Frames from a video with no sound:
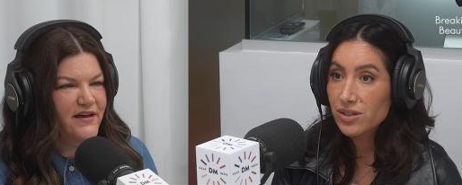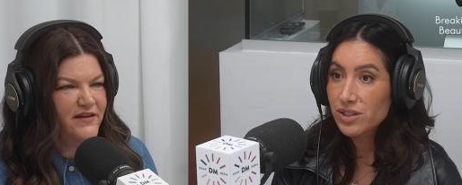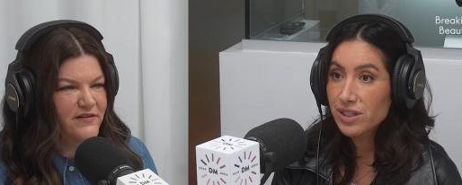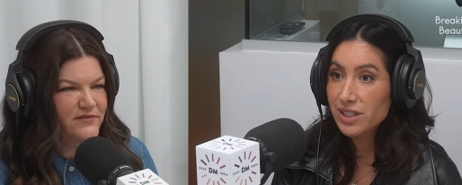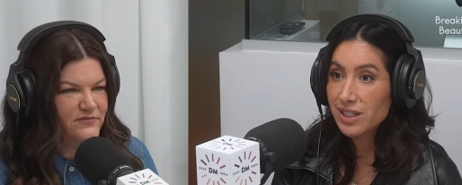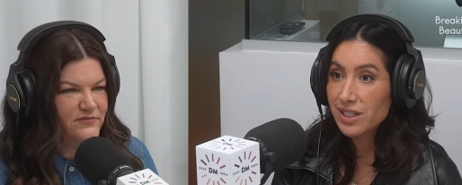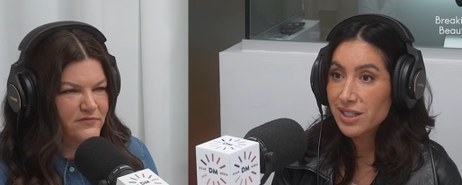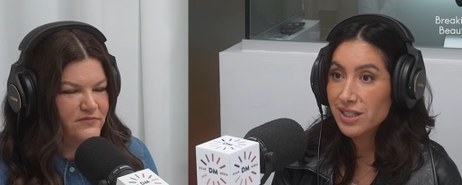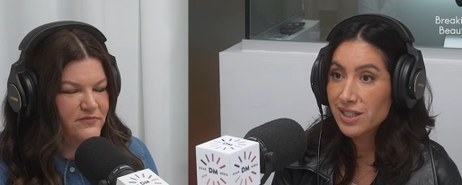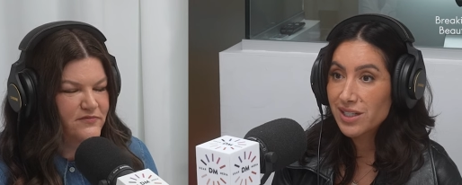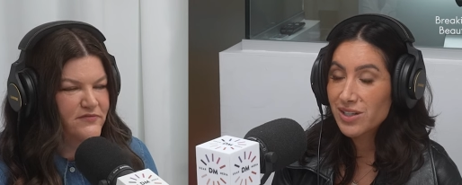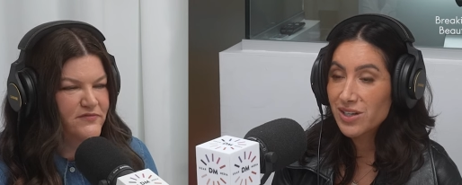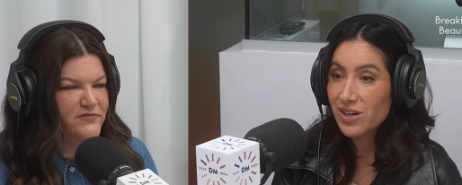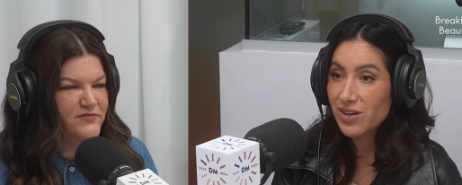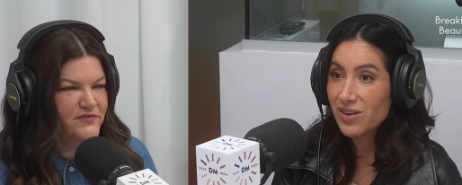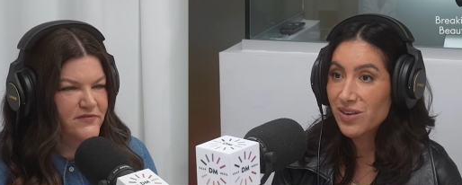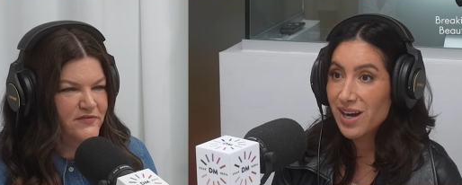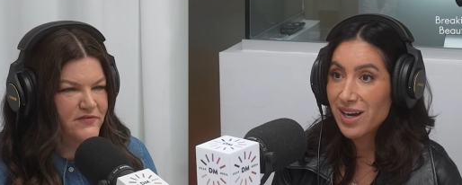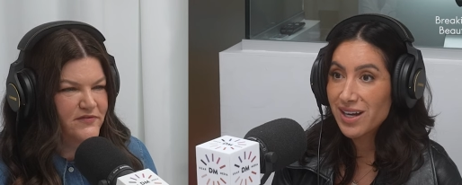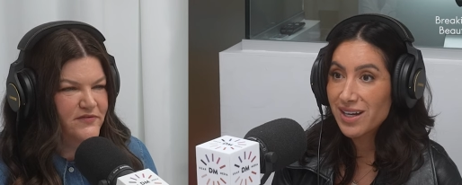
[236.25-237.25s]
Speaker 1: literally, you
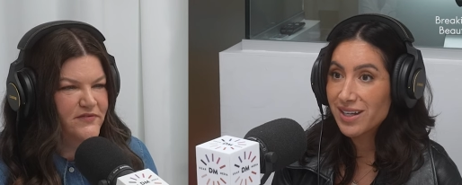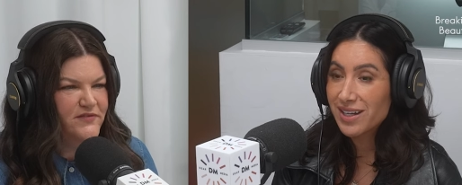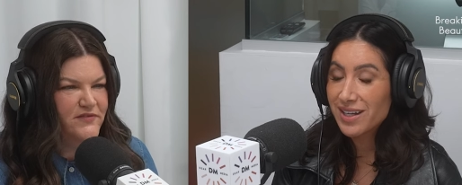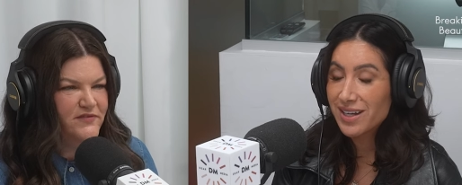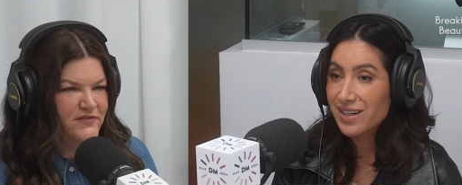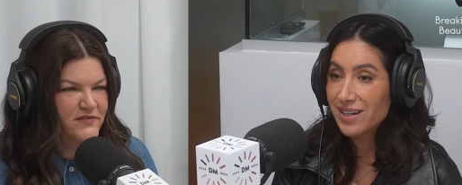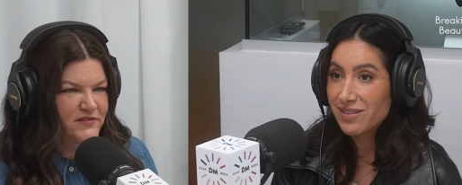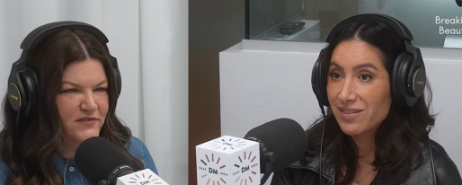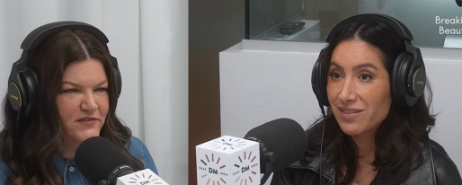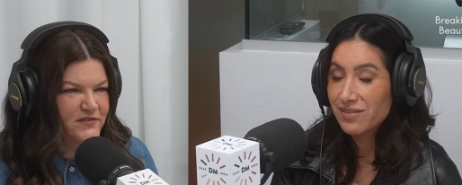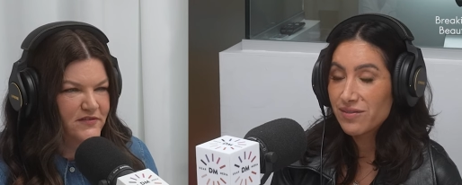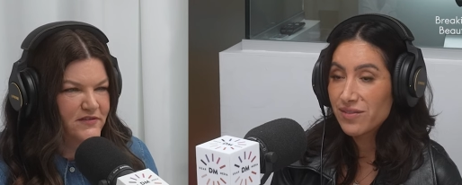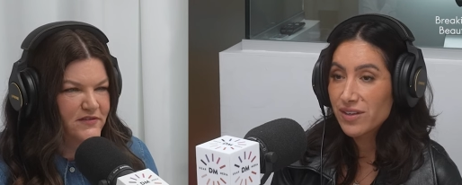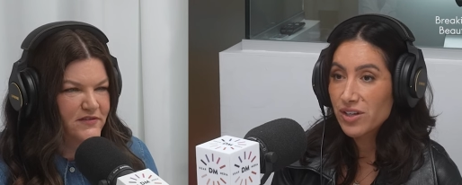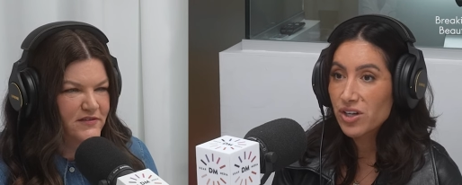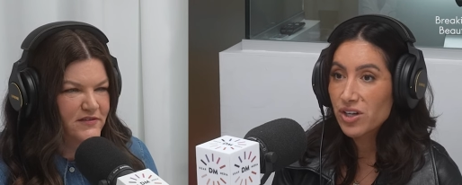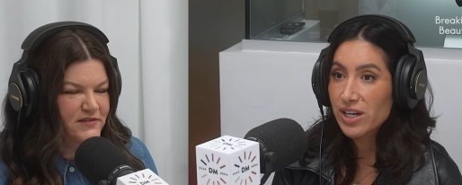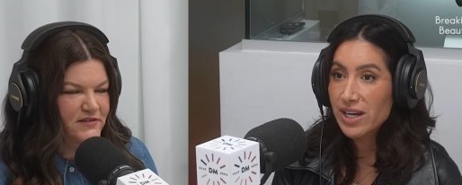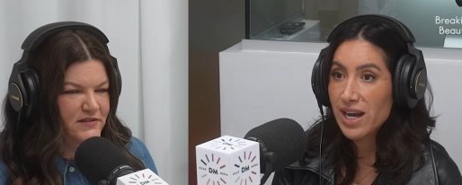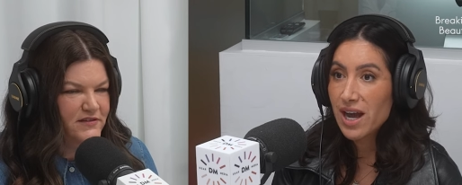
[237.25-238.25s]
know, I
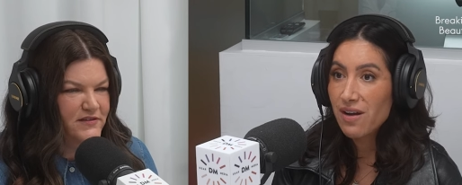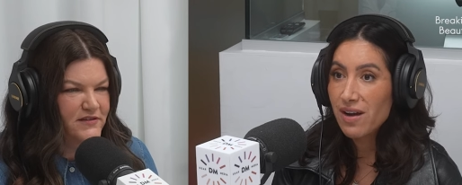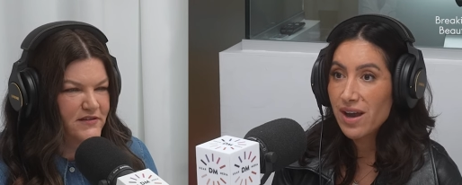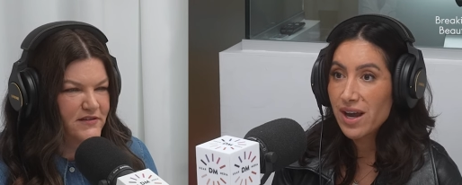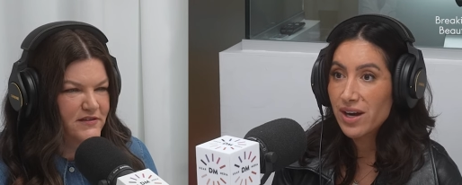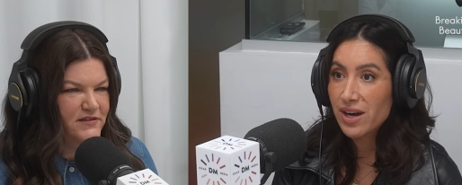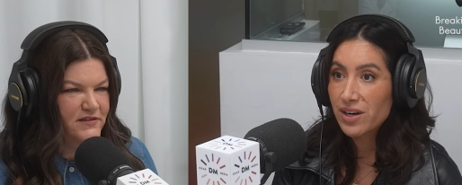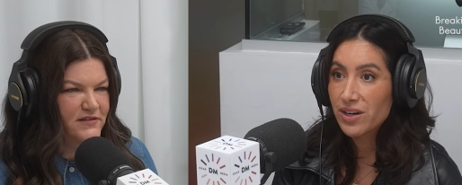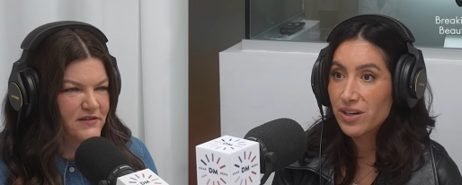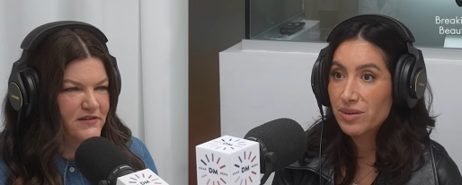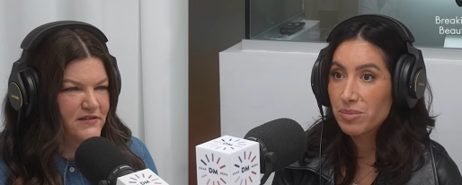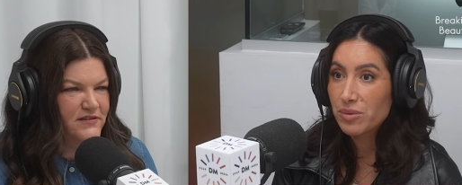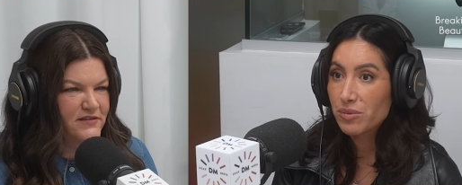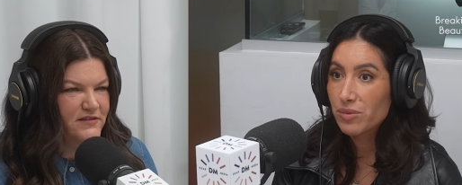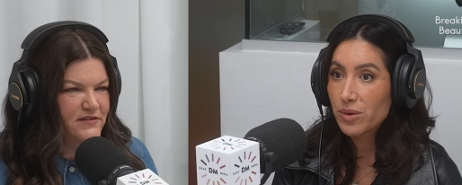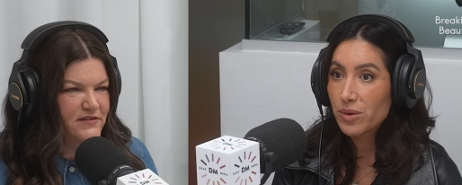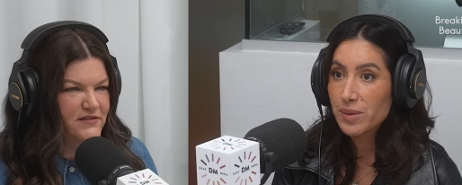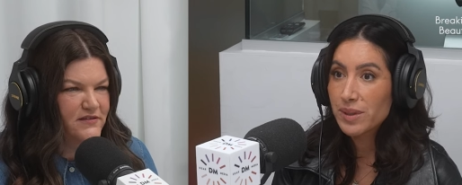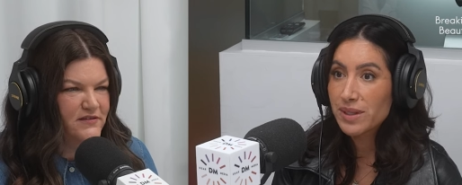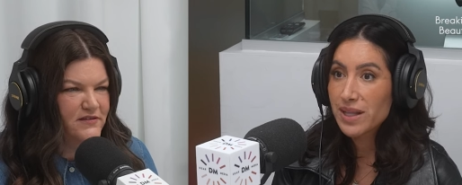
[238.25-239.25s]
figuring out hair
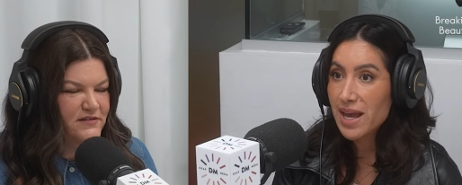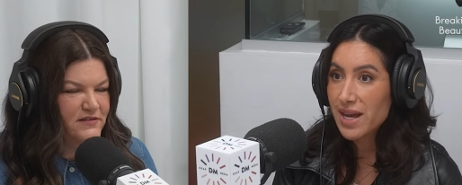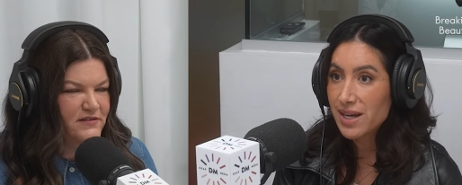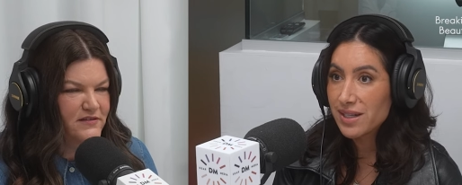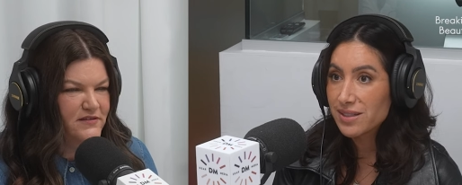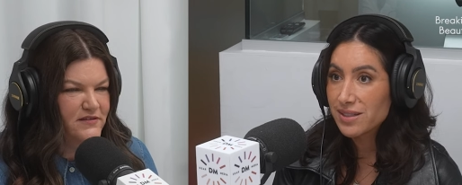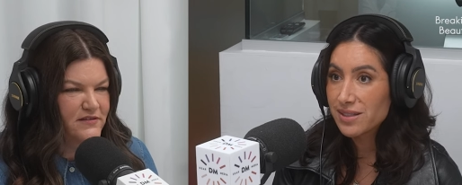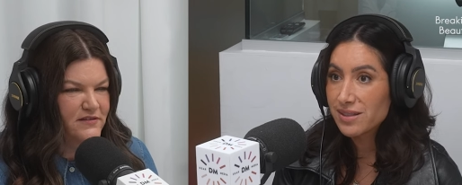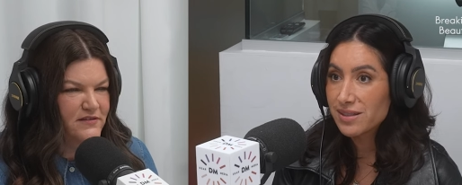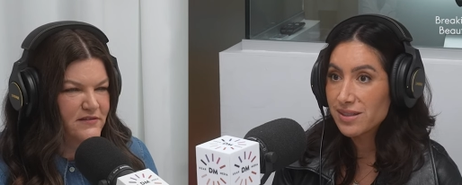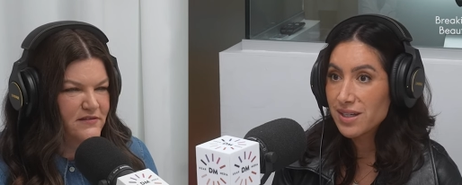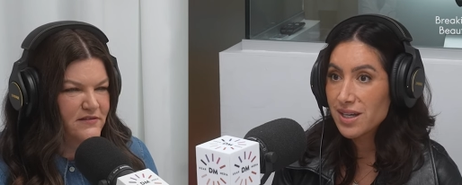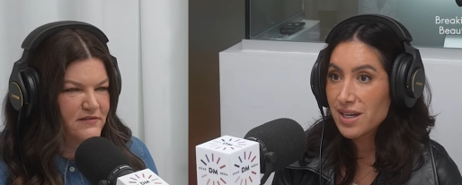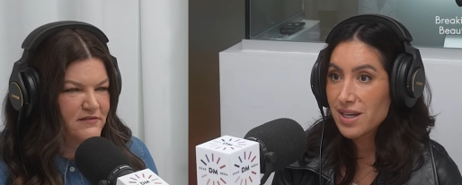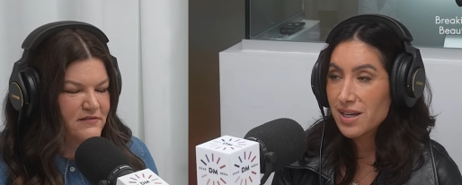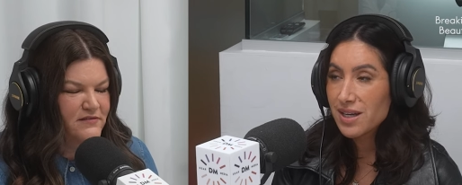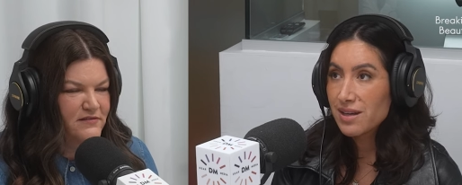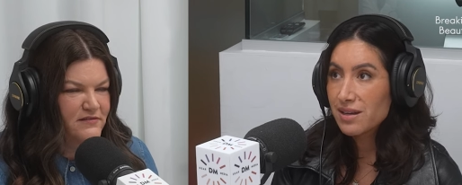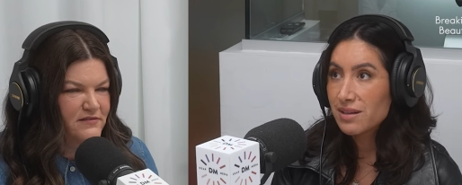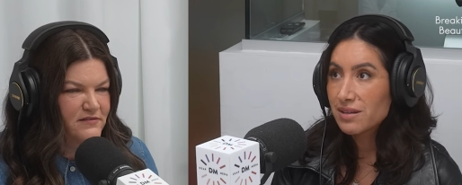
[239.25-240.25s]
before we land and
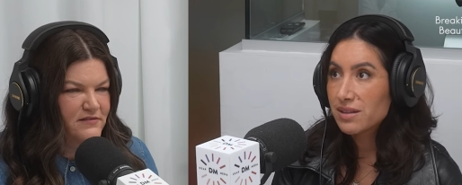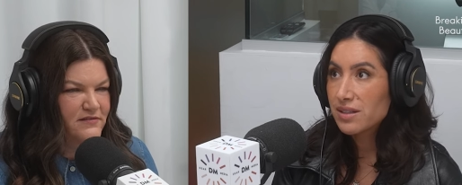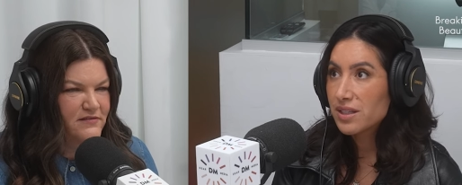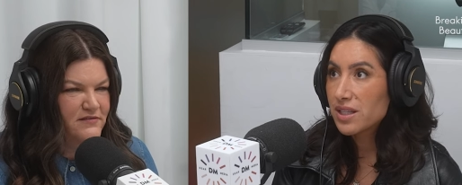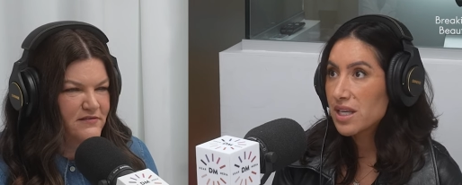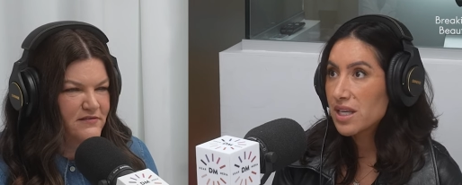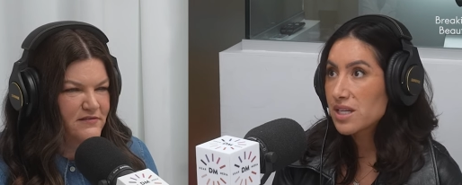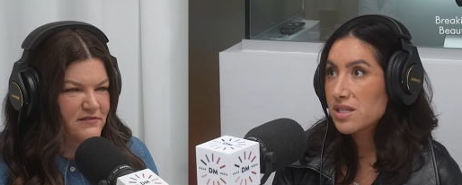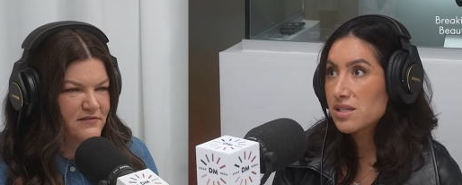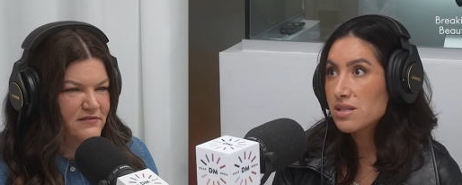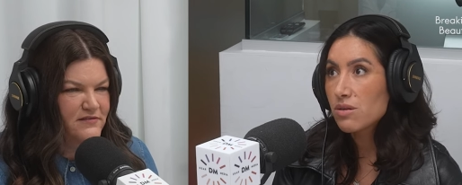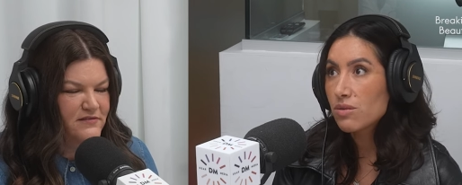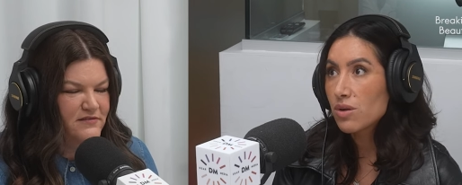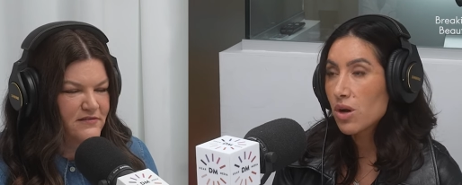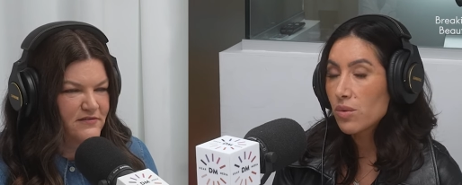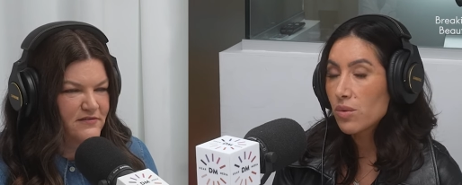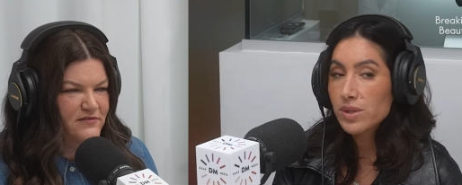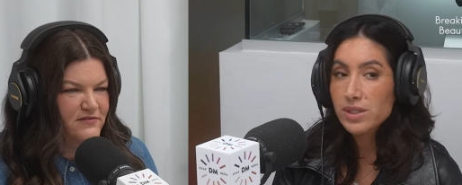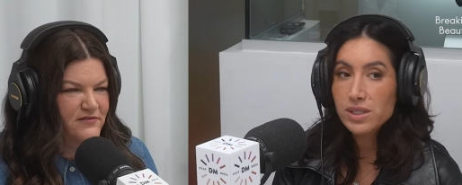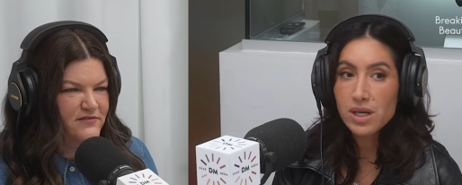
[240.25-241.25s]
things don't
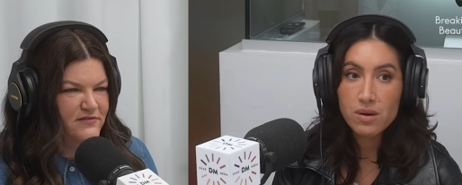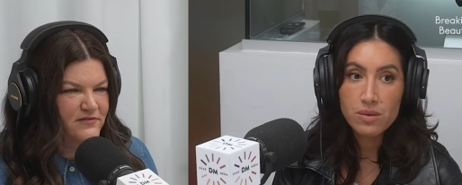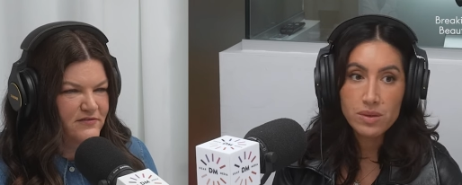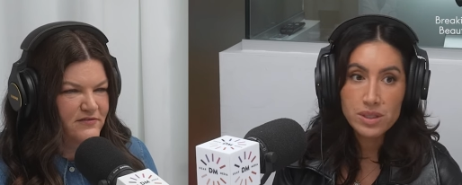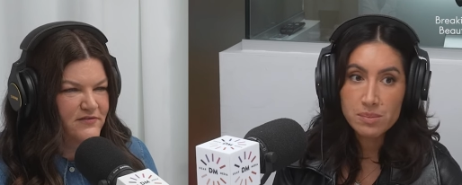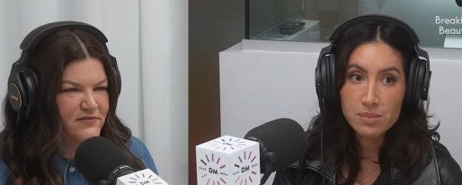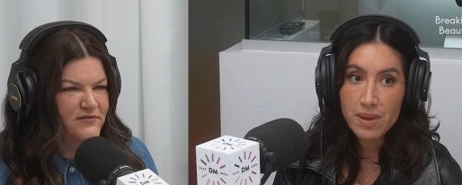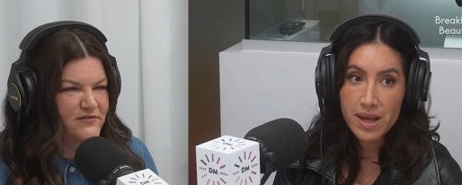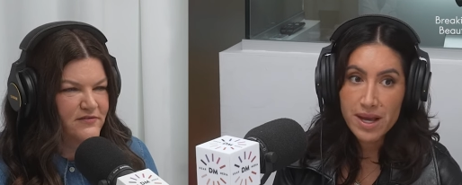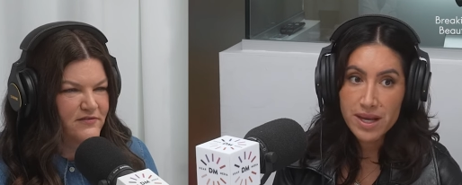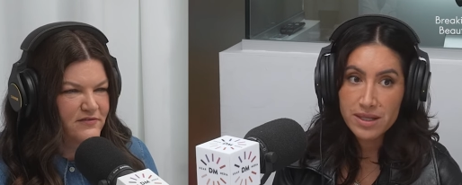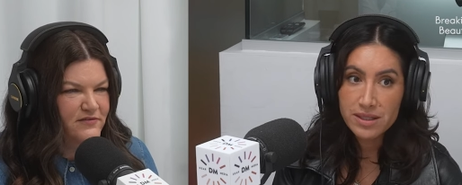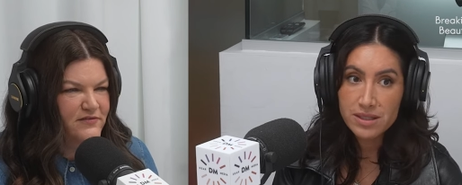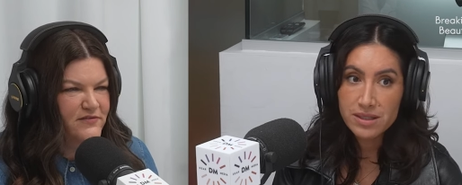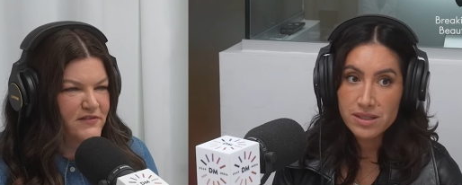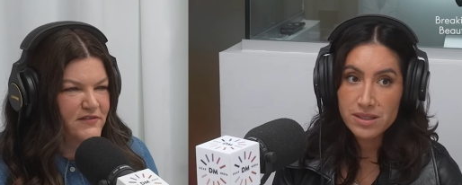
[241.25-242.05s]
always go as planned